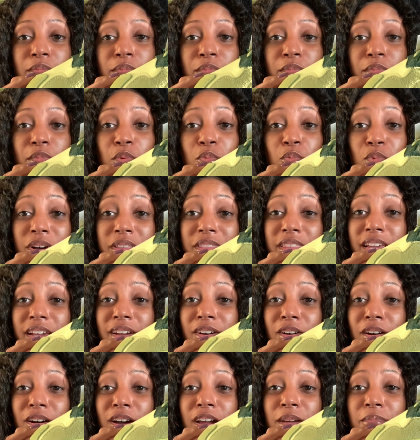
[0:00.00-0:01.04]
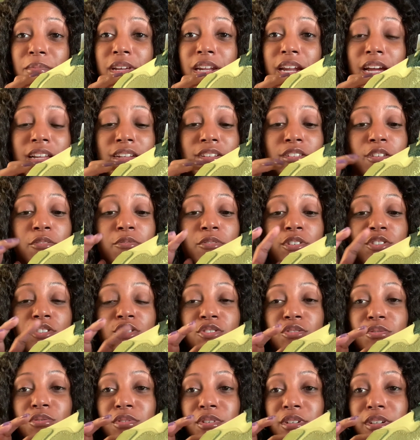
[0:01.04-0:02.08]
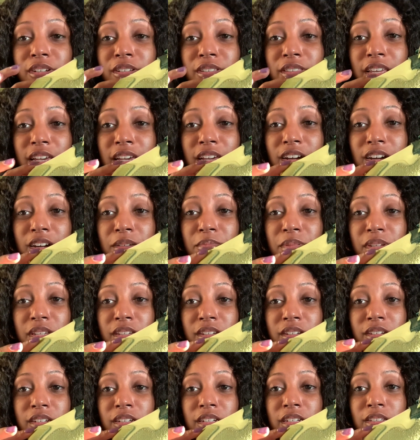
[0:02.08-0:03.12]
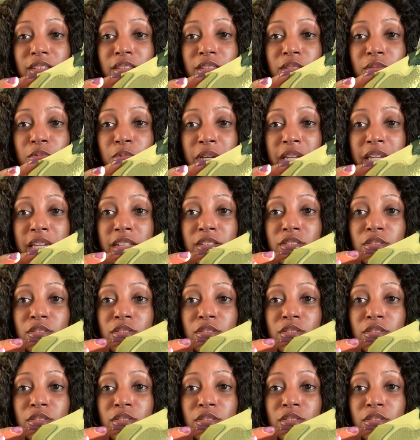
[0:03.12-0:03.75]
what they are, but I know for sure that up here is suede.